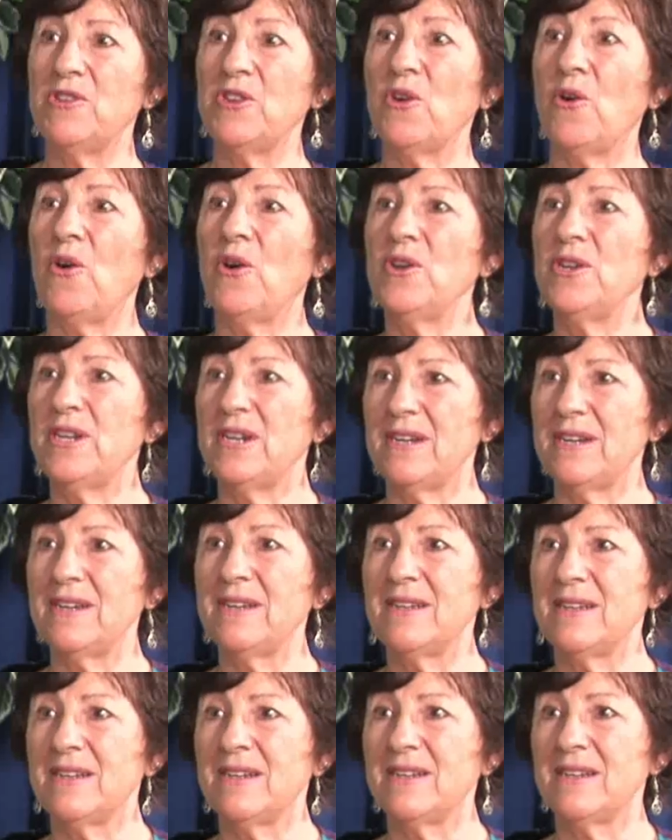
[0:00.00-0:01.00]
in honor
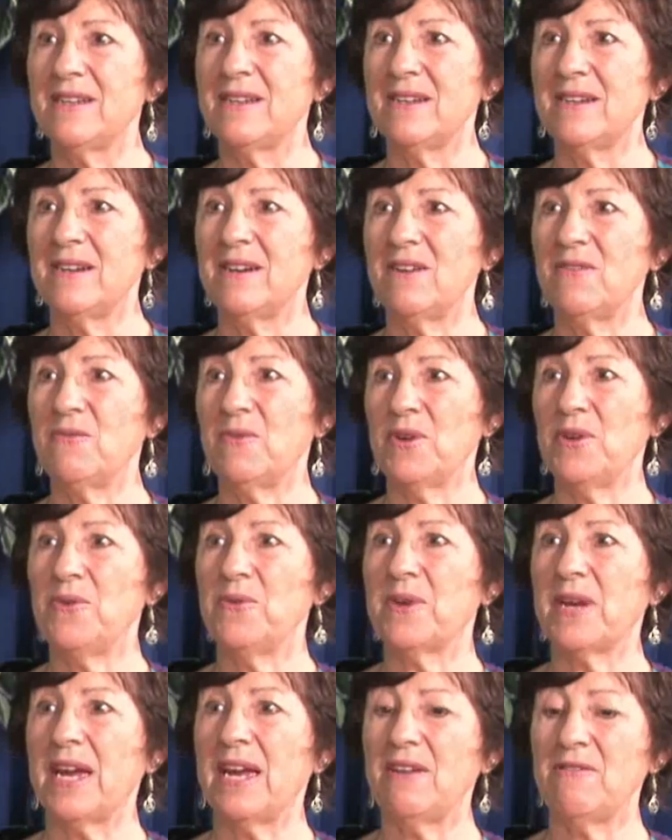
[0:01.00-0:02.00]
of what
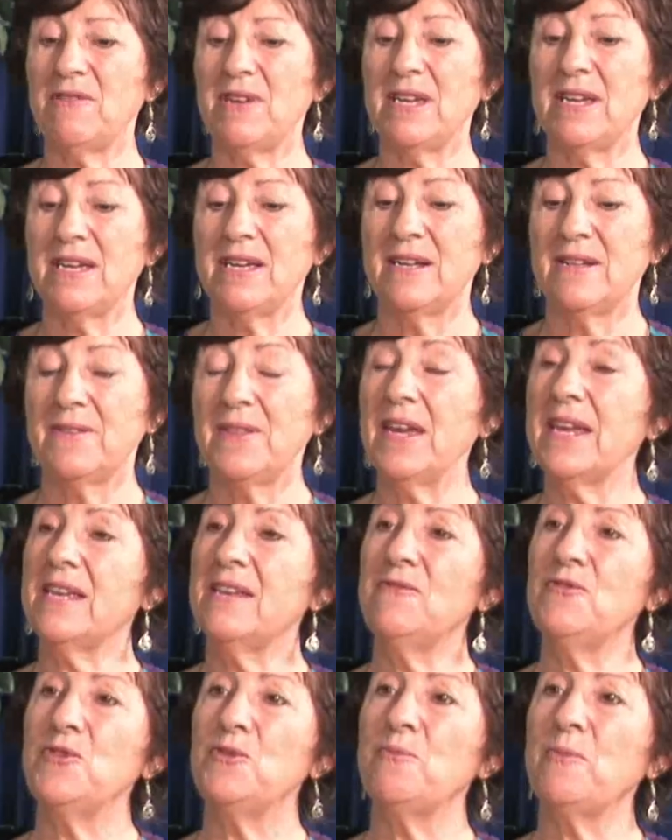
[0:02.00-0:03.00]
you carry, that
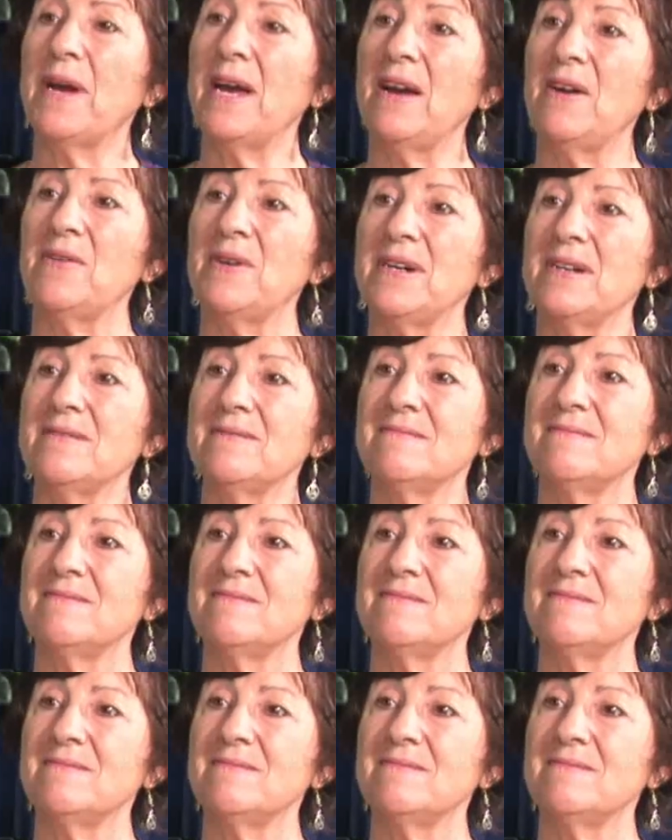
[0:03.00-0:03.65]
gives you power.